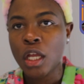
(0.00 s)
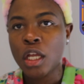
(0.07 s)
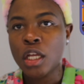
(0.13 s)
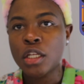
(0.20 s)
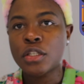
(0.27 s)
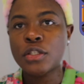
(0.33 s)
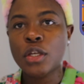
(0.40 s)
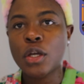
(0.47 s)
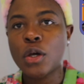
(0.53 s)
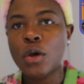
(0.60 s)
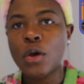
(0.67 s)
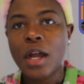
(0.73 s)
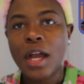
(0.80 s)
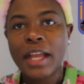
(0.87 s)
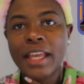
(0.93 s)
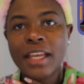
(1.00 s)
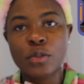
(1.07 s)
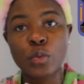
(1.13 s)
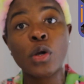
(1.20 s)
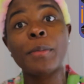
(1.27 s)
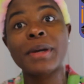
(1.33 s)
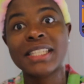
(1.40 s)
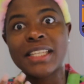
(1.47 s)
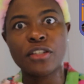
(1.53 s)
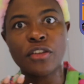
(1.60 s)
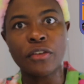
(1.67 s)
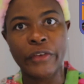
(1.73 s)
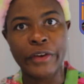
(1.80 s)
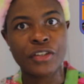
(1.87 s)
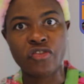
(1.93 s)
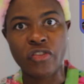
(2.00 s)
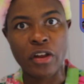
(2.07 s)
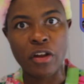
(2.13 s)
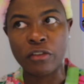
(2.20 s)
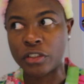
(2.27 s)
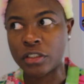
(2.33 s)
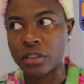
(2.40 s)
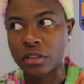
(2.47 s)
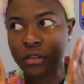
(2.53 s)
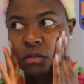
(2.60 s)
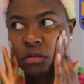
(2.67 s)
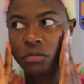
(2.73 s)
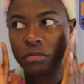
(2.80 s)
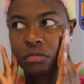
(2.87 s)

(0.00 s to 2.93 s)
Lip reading: So I guess, well, my skin's not very dry, obviously.